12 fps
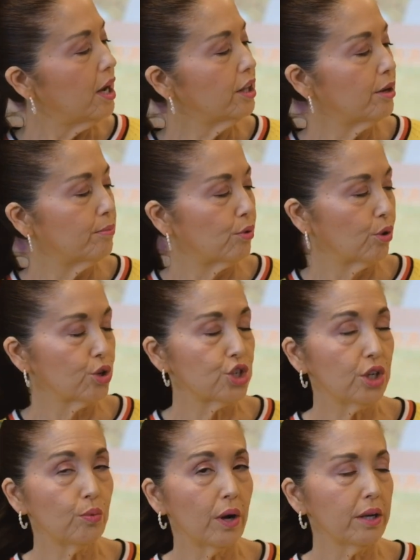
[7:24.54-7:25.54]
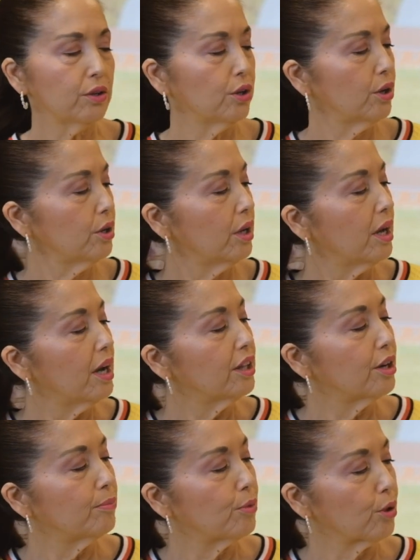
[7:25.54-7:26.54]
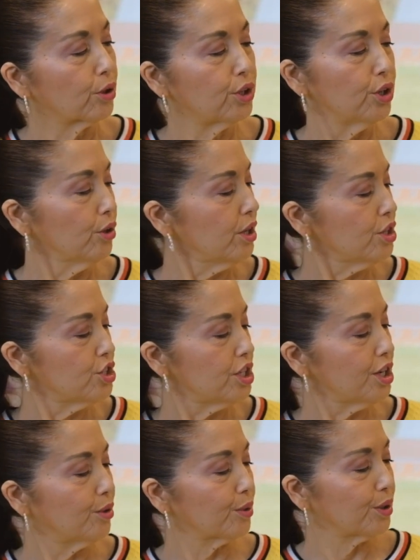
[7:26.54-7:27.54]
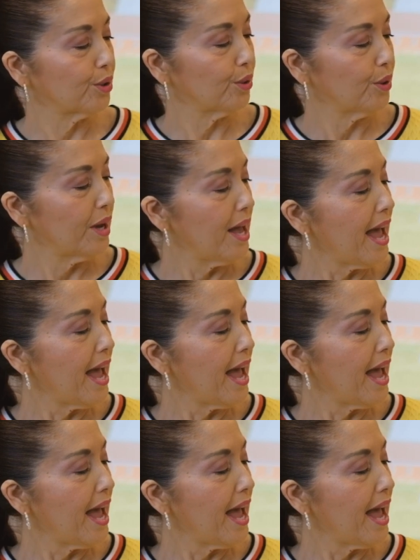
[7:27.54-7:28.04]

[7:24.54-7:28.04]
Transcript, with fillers: The more she wondered, the more curious she grew.